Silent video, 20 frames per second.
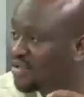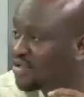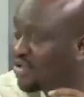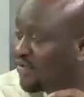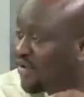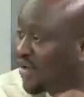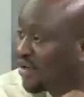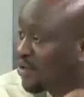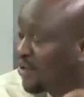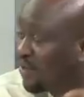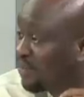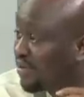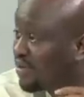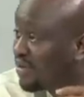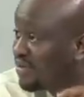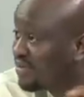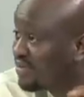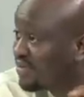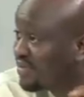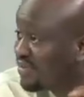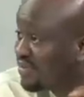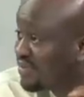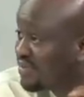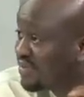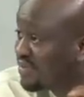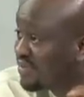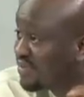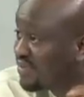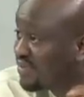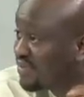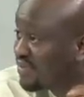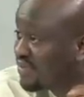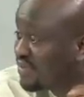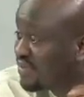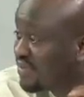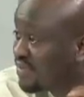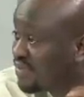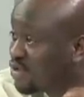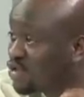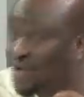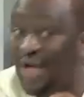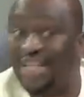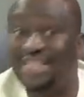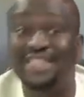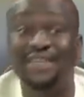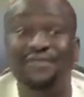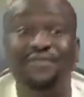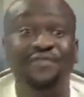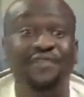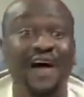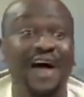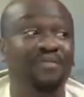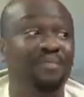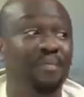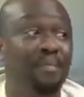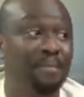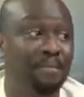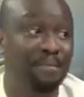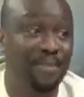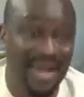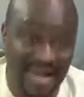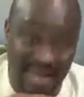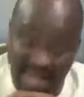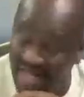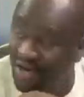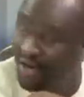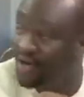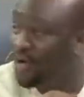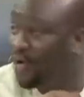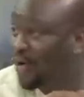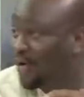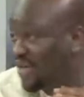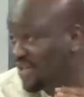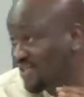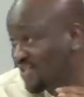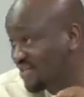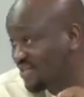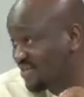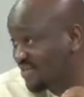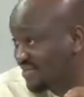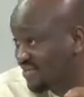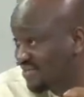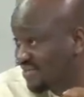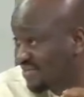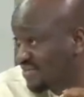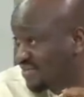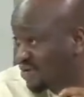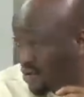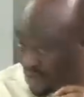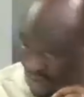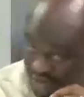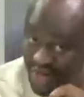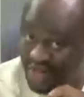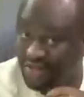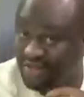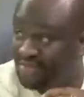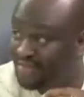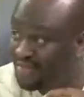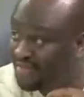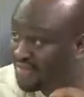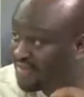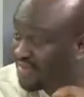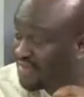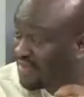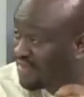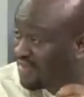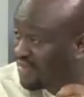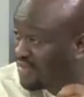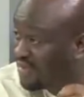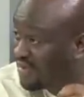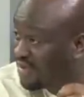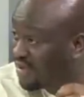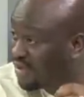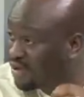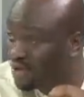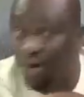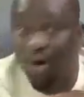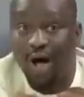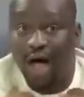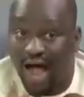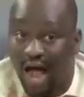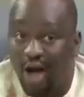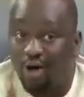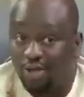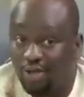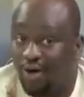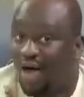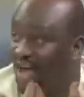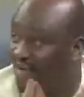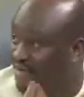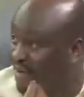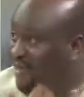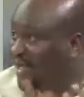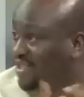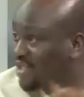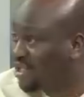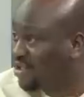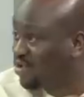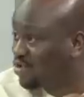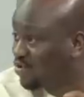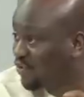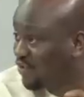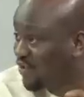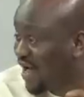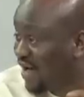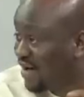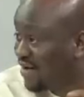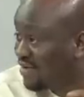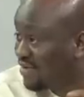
of that company. $25 million contract. So I also have a petition to file